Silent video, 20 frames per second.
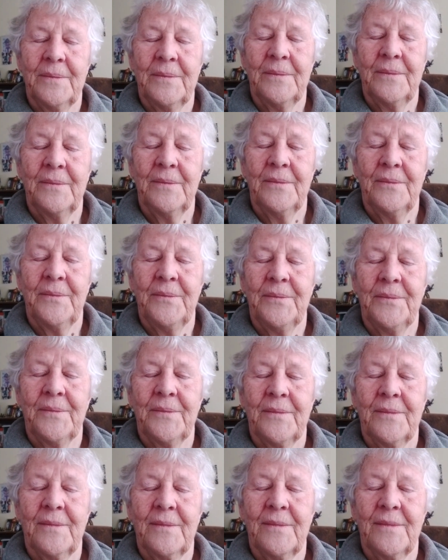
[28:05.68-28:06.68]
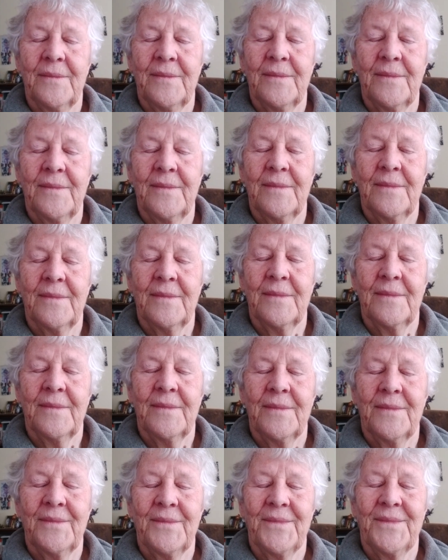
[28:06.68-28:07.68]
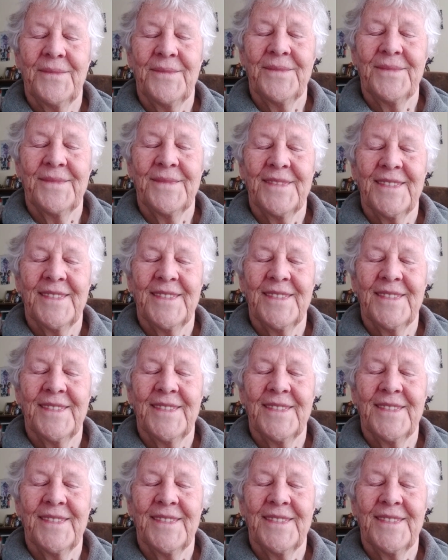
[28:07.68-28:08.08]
No one is speaking in this clip.